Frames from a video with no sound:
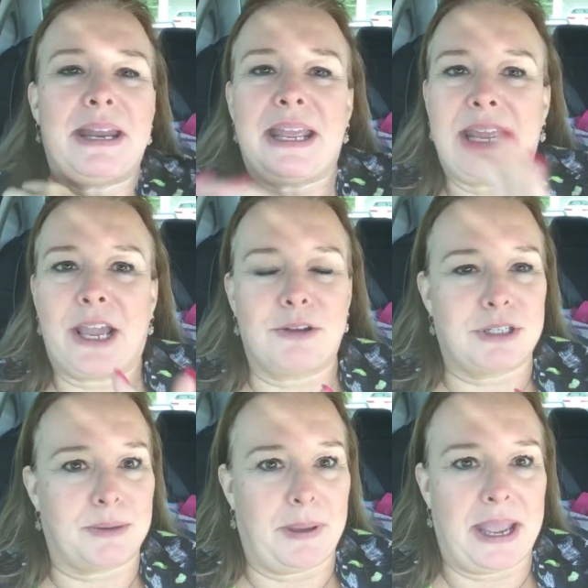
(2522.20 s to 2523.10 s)
minute he goes
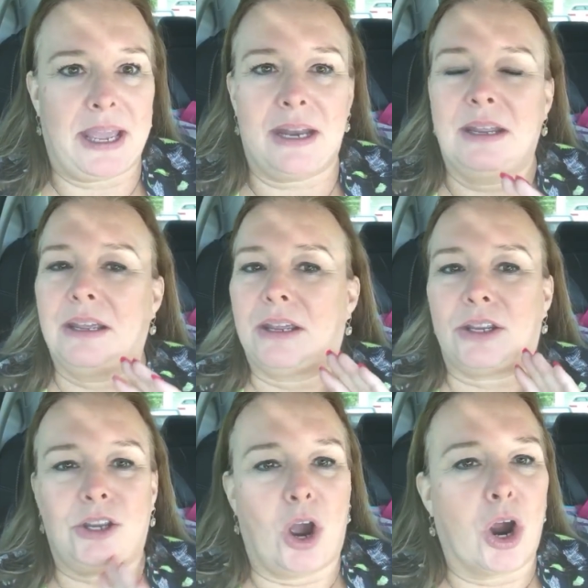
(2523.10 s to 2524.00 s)
to bed.
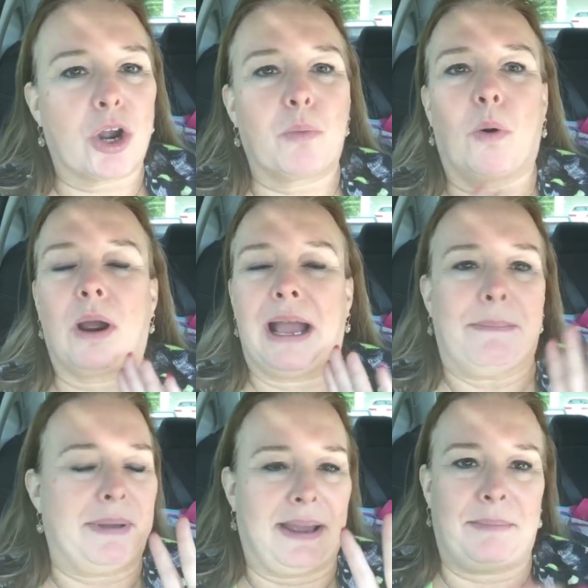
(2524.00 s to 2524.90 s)
I
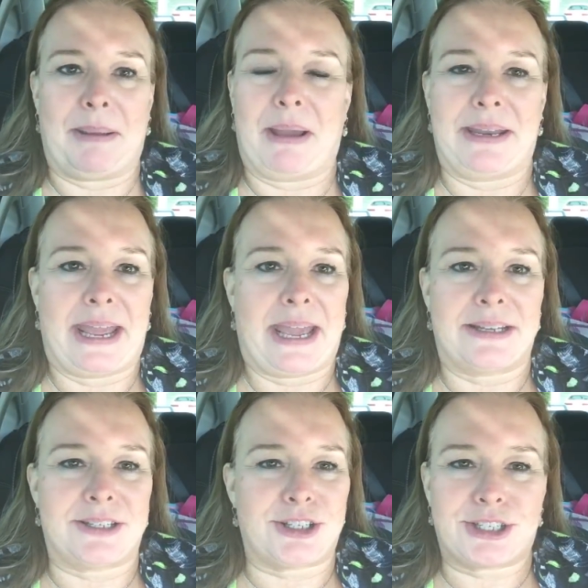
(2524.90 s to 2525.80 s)
mean, my
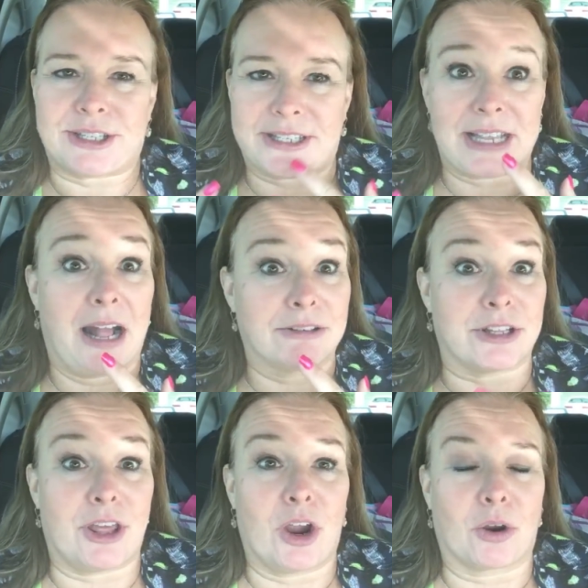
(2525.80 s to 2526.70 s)
dad's just the salt
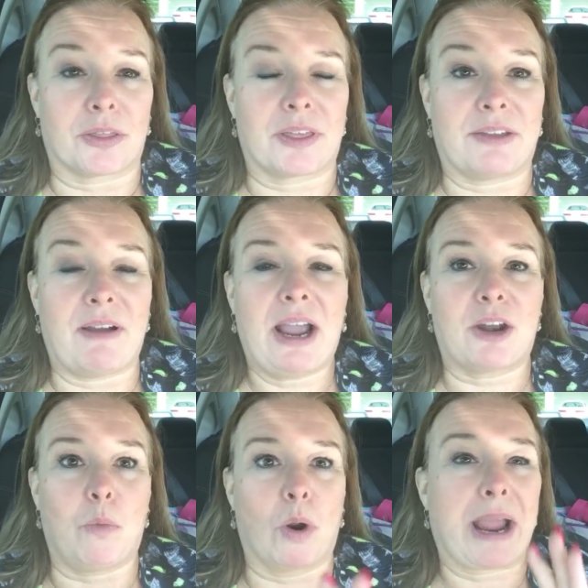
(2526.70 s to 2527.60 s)
of the earth. If I
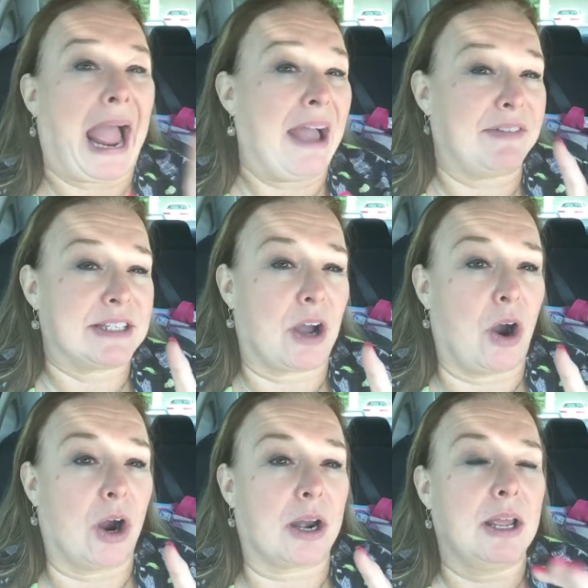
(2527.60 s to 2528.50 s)
could work half as
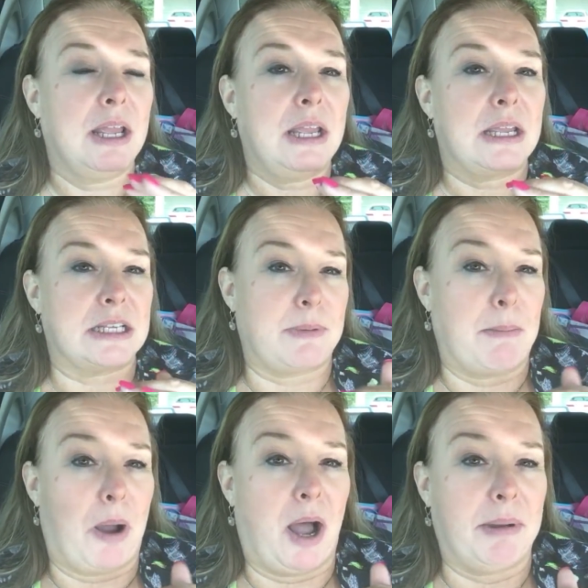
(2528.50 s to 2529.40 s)
hard as my
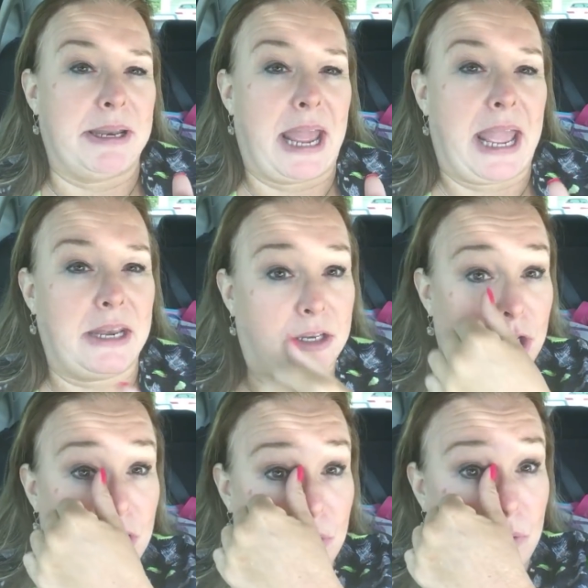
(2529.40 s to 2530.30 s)
mom and dad
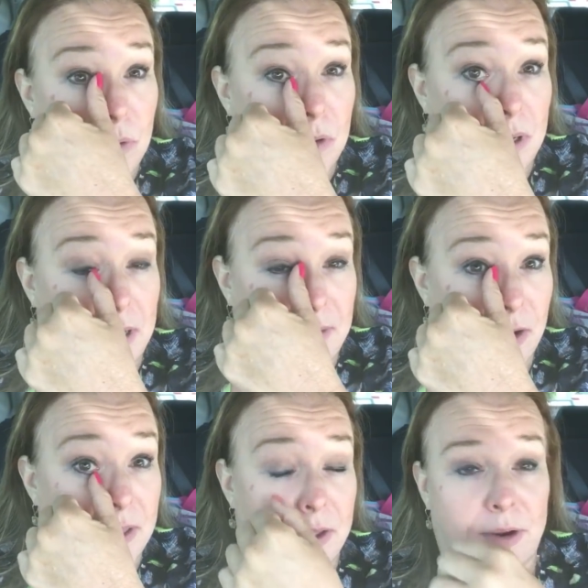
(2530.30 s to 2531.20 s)
do, and
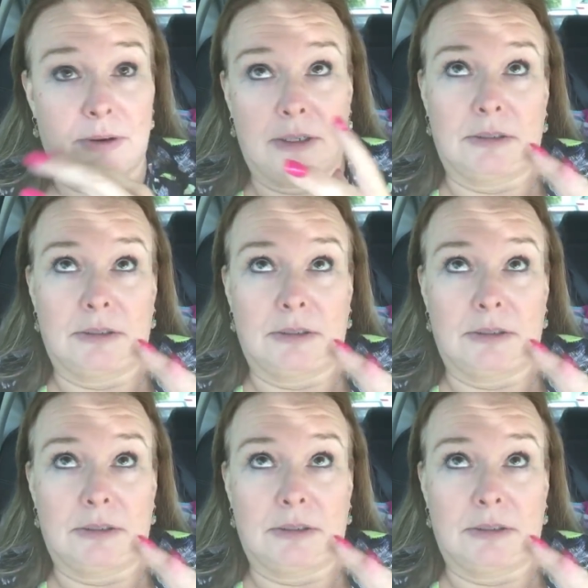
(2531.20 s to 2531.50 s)
they're in their